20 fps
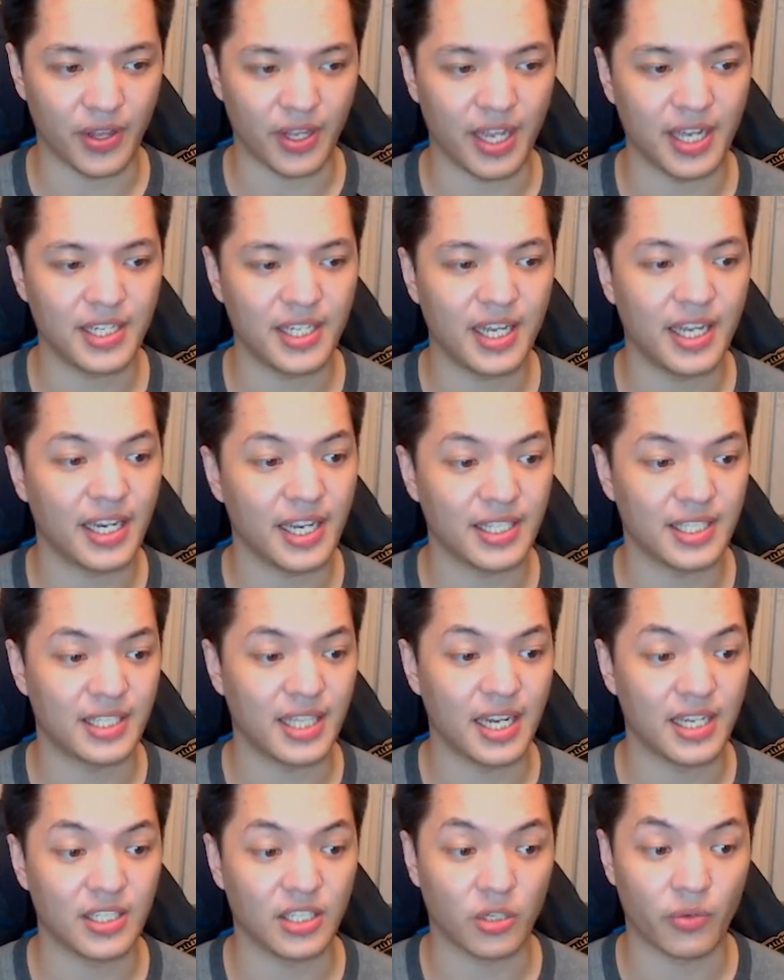The idea, I guess, is
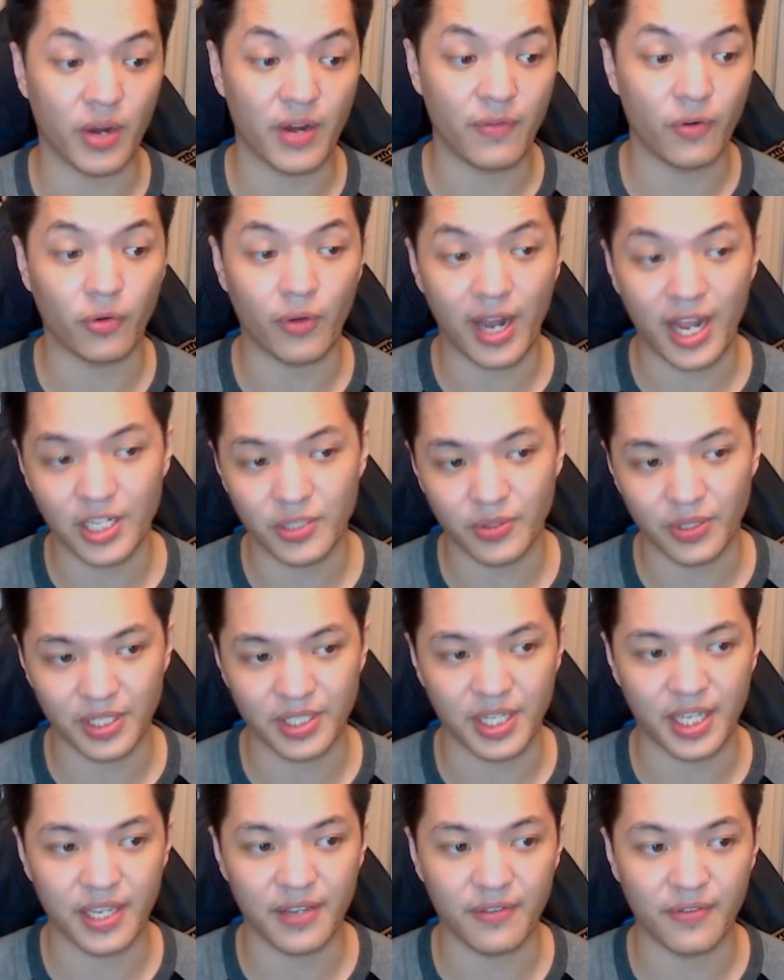that it's a grateful graduate
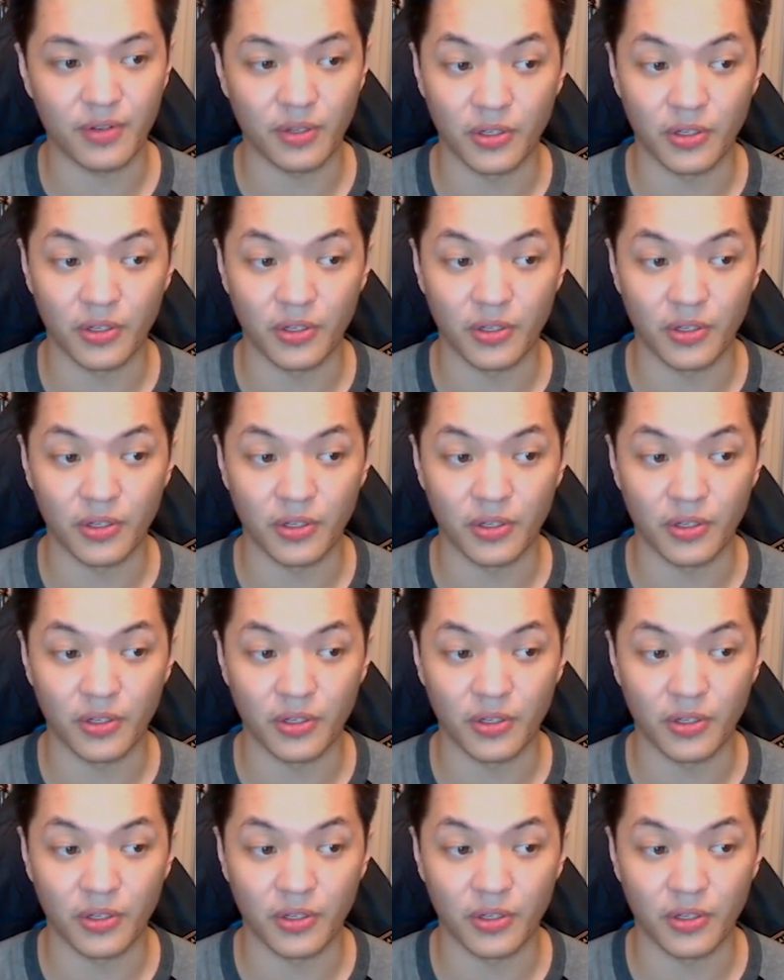because they've